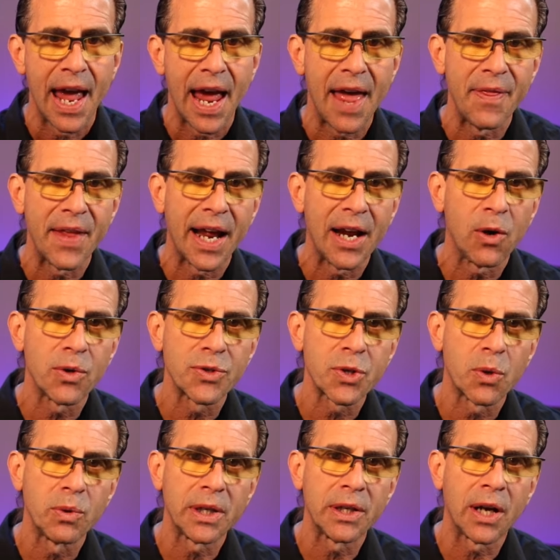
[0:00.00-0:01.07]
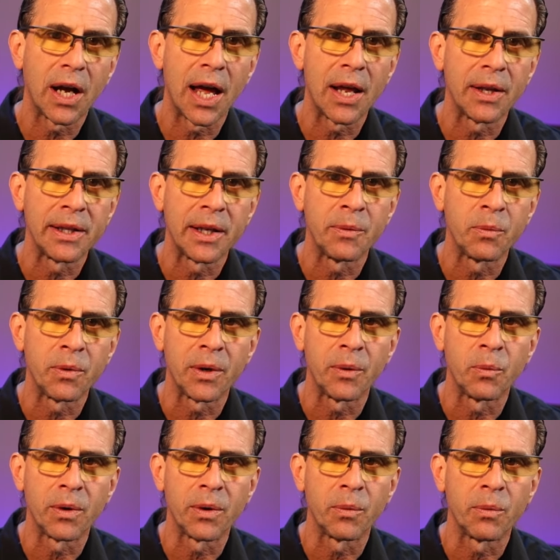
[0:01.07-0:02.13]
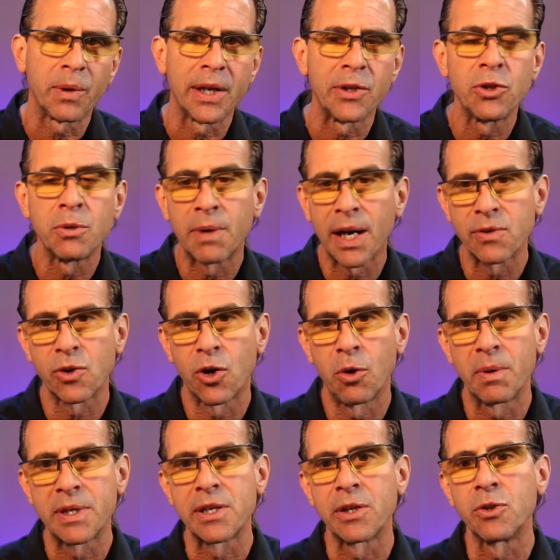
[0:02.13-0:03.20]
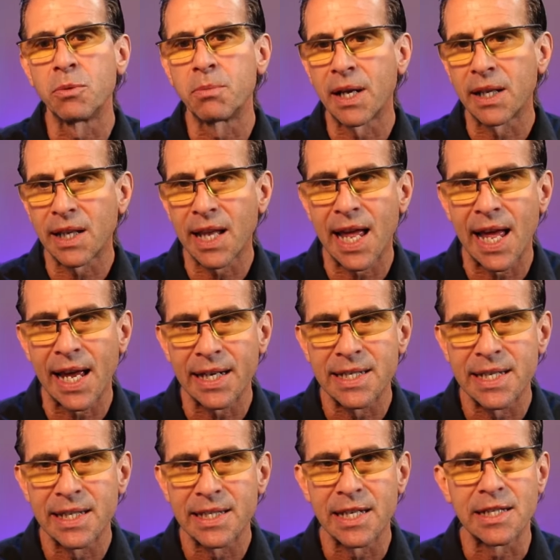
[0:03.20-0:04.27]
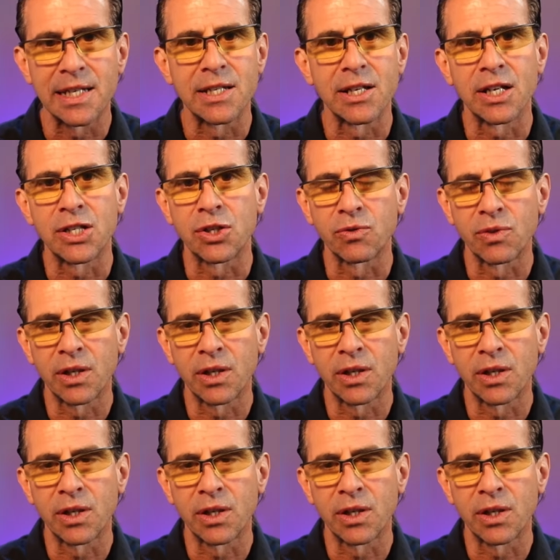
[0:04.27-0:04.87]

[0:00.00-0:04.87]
And then I also, and then when I do my aerobics and I do my legs, since it's a